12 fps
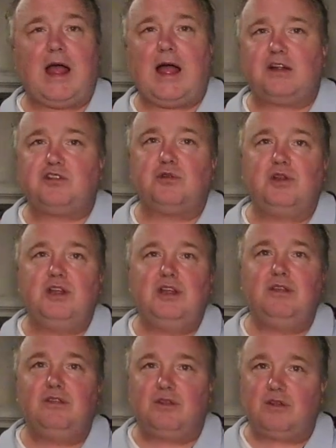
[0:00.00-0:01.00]

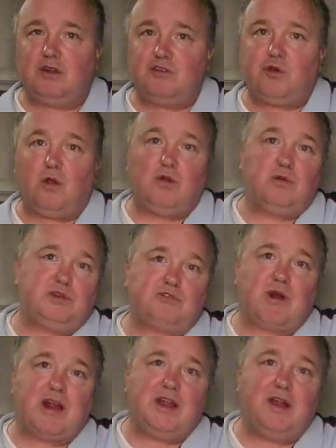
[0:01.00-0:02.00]
actually, the controller is
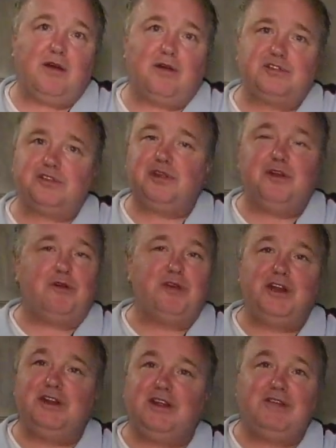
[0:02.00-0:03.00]
right here, so you don't
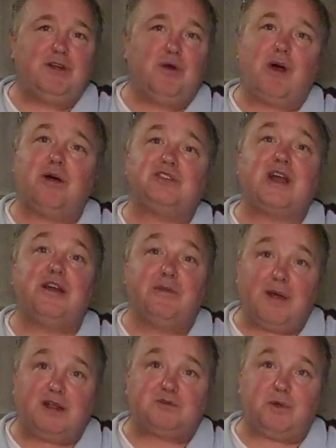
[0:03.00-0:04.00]
need to even go outside to
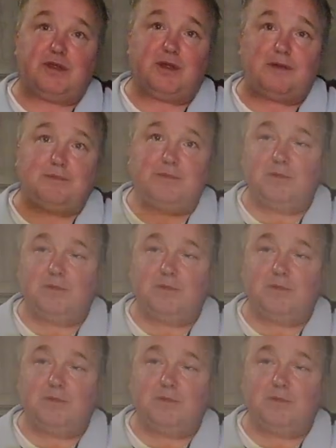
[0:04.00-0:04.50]
mess with it.